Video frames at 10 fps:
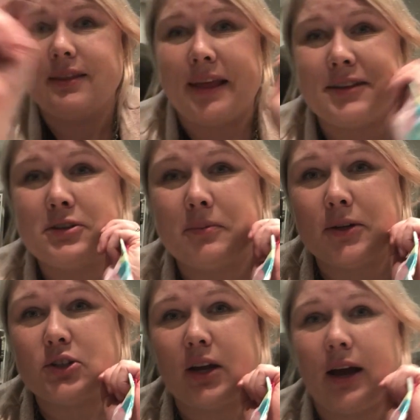Thanks so
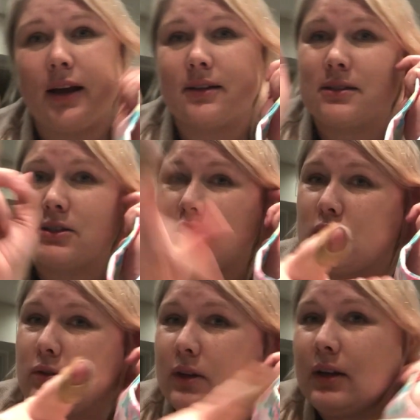much, guys.
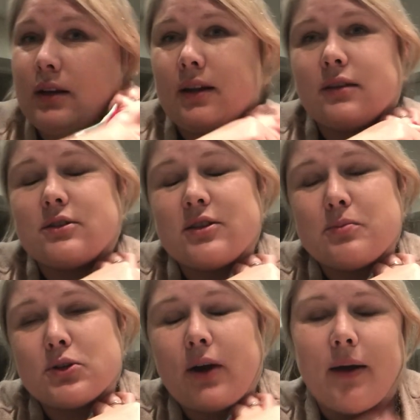Tune in and
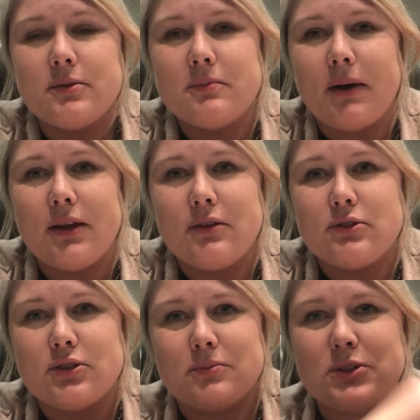subscribe to my
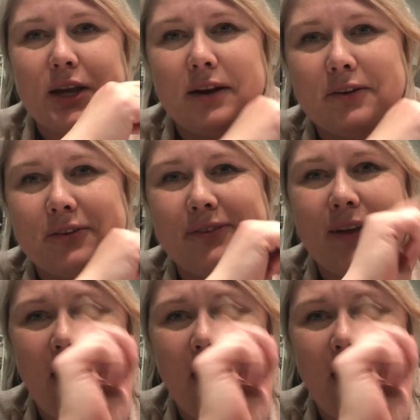YouTube channel